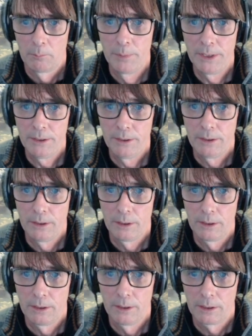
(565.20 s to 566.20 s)
B
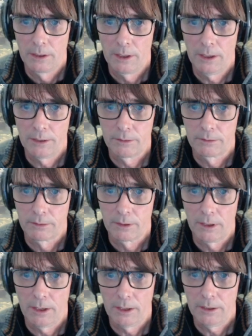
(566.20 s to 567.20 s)
and
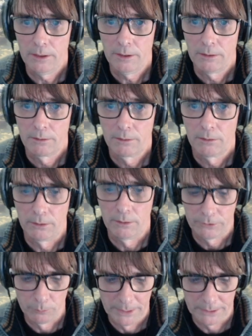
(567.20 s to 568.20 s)
A, or I
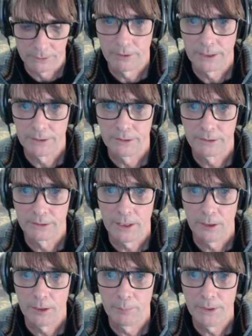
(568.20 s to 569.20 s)
should better write this
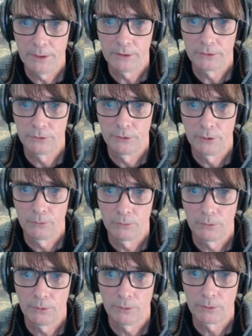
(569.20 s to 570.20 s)
A and B. As you know,
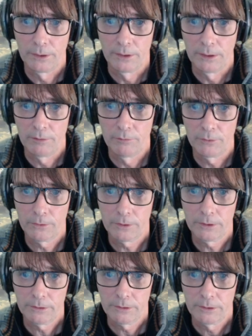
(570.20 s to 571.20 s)
you can invert
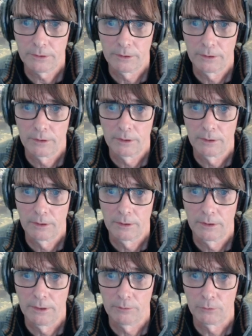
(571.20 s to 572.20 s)
this.
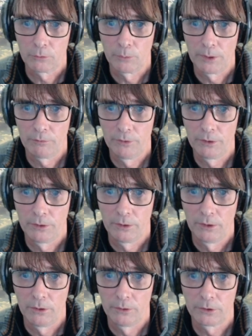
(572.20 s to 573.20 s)
That was one of the
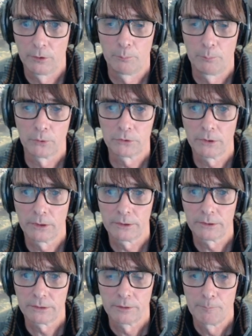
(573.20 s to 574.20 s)
Huntington
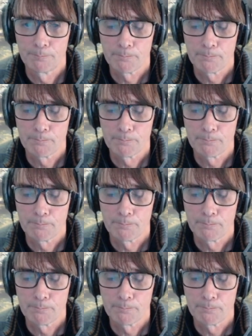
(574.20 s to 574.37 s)
postulates.